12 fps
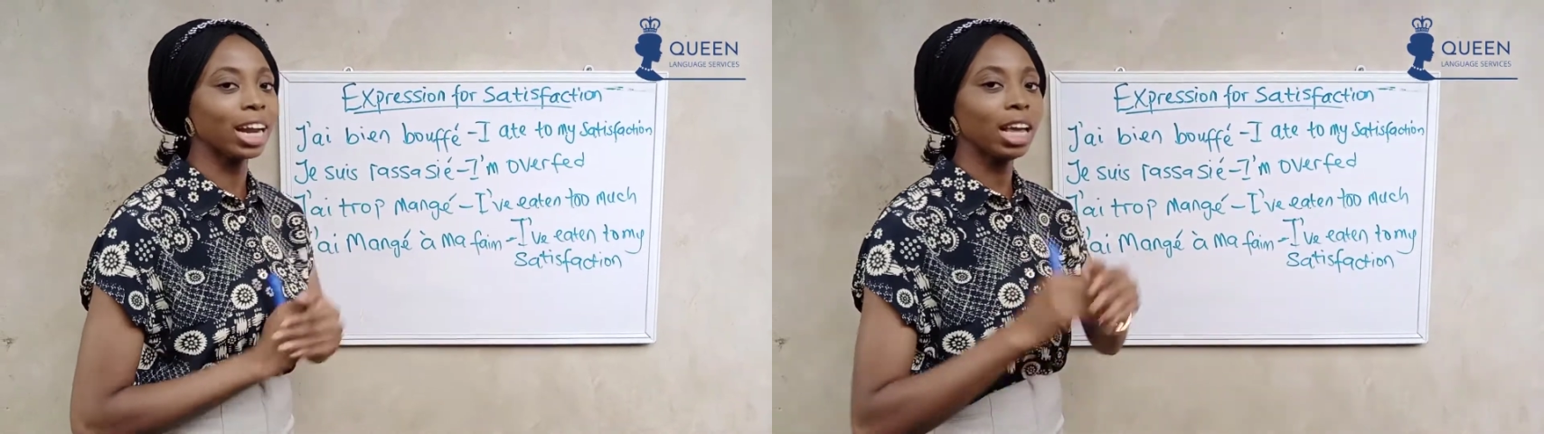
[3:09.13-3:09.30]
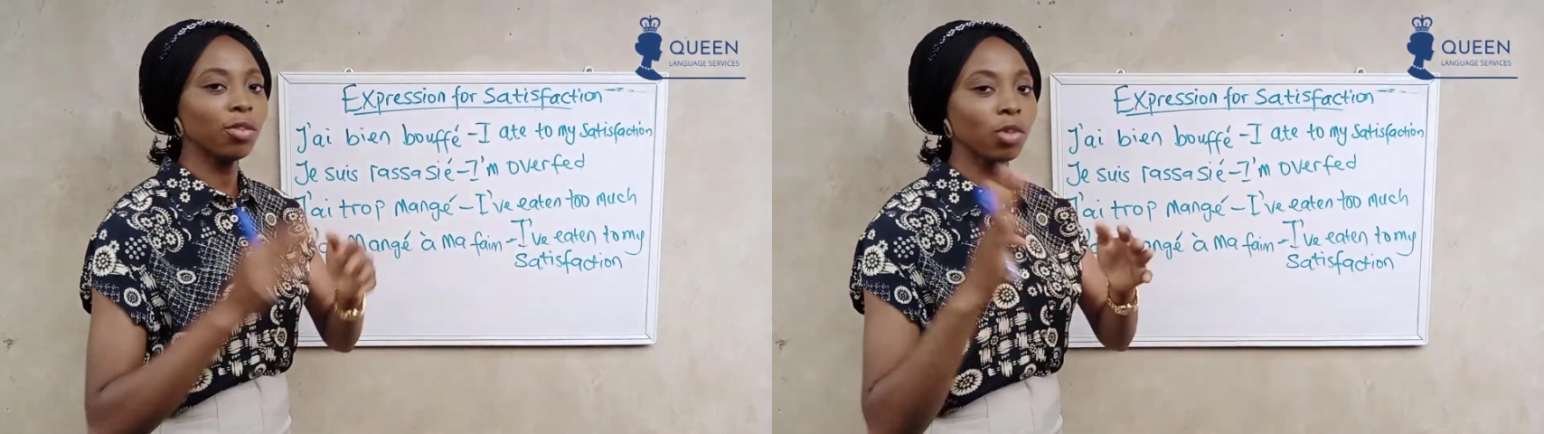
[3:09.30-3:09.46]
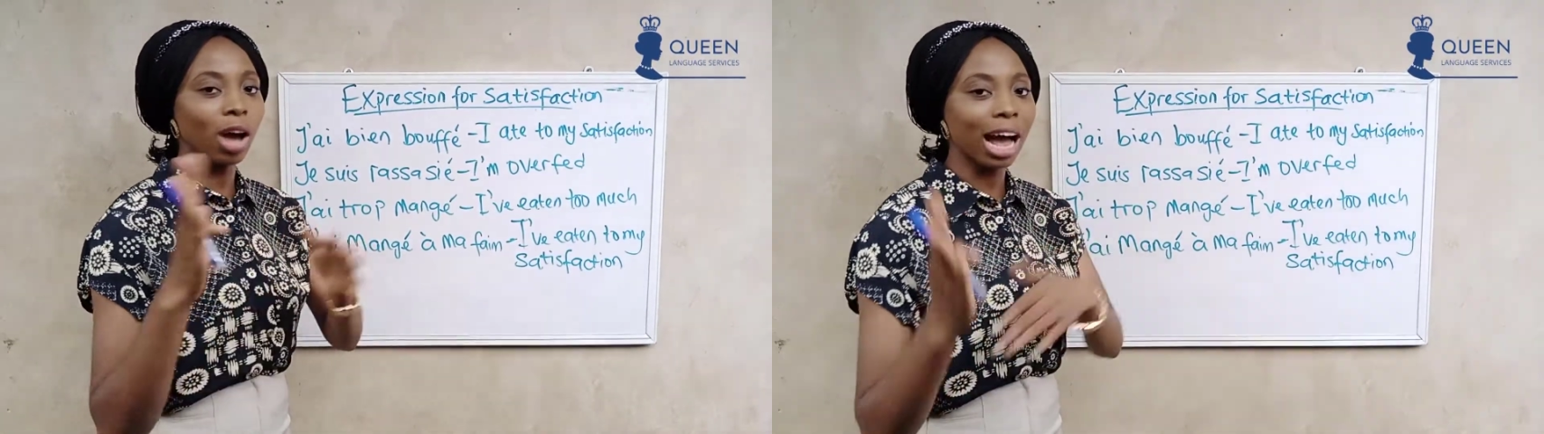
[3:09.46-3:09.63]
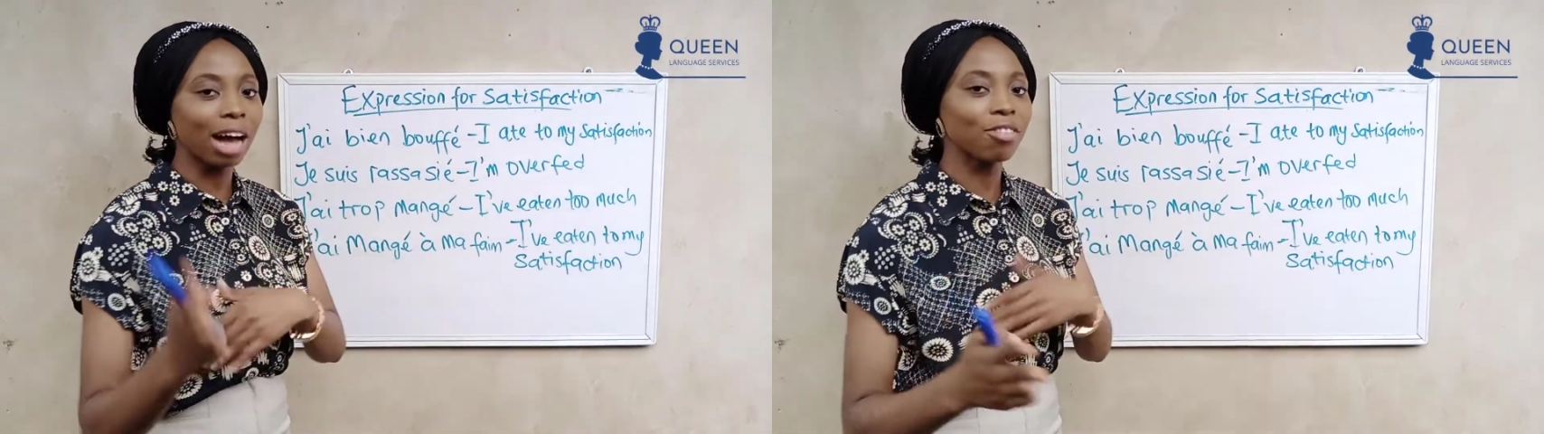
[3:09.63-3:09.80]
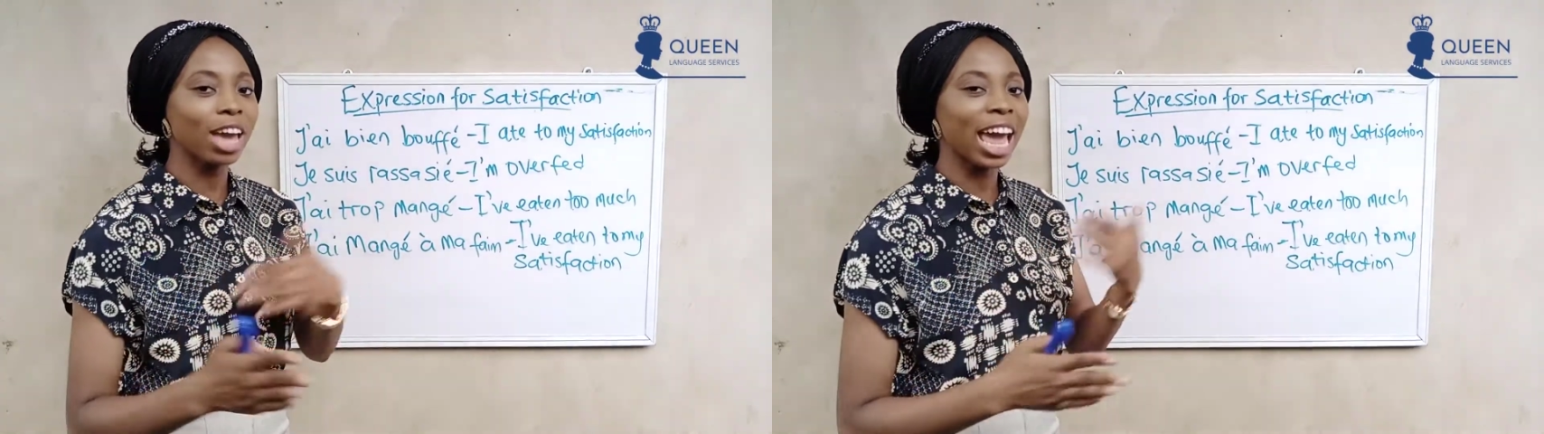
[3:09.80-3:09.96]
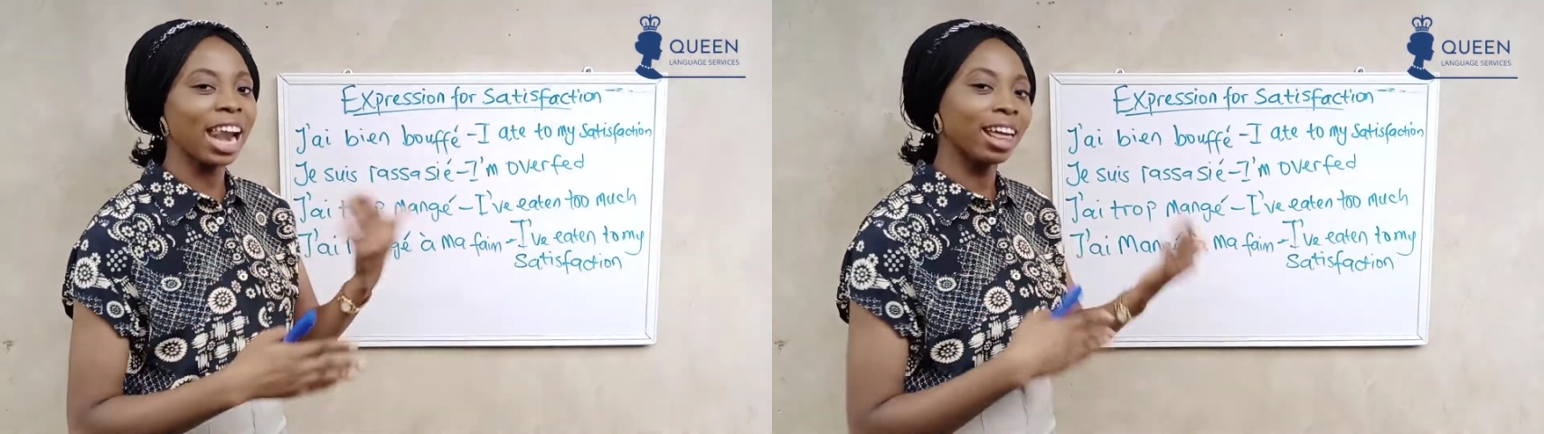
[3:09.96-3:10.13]
And if you have
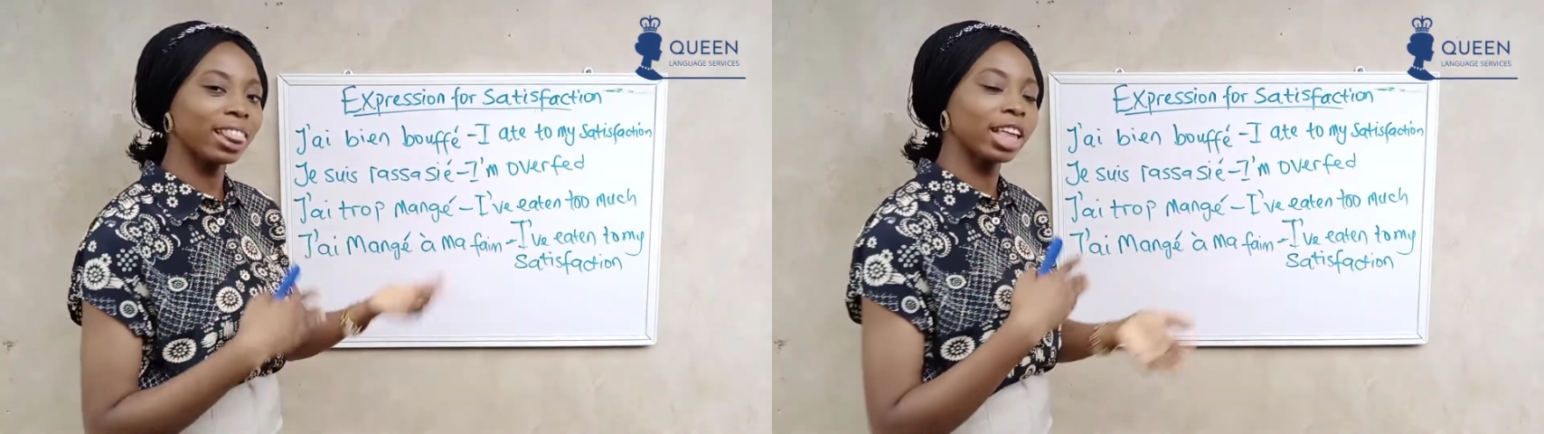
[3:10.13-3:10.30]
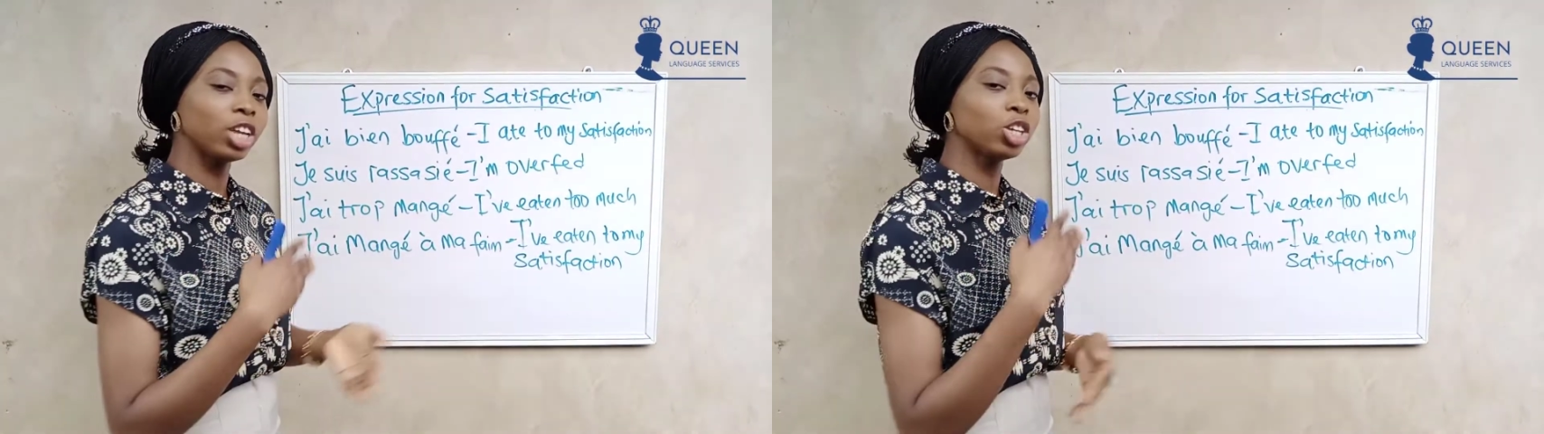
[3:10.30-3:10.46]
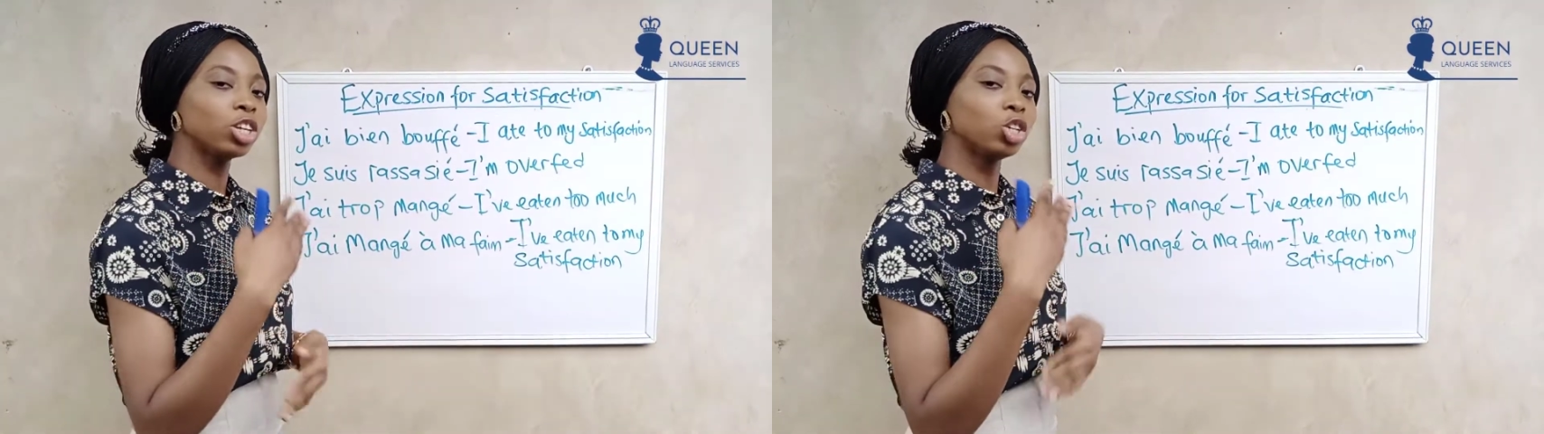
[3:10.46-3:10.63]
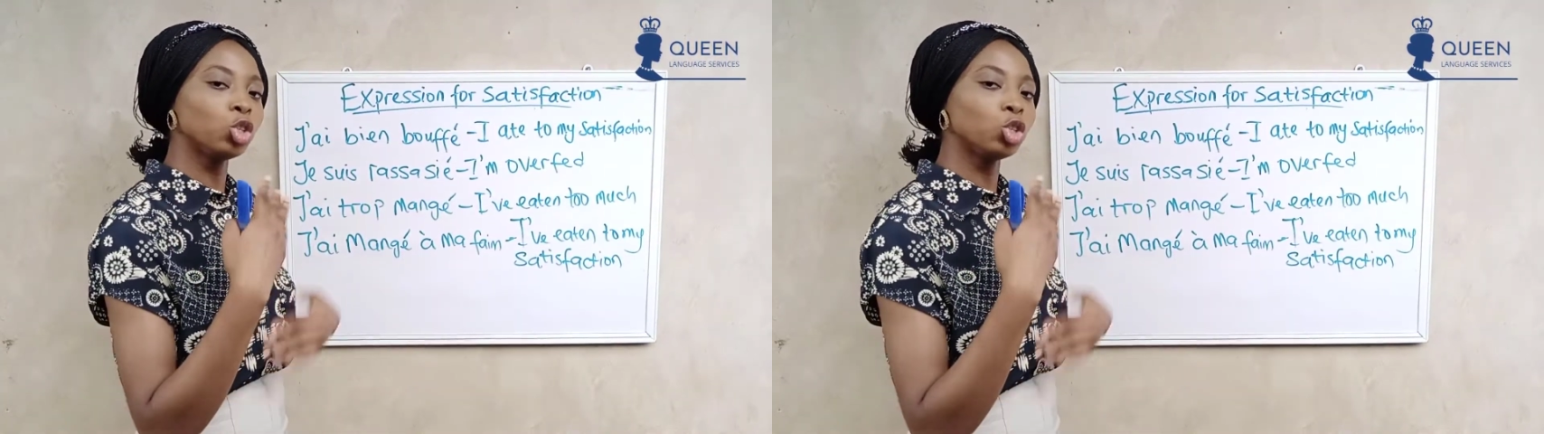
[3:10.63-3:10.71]
anything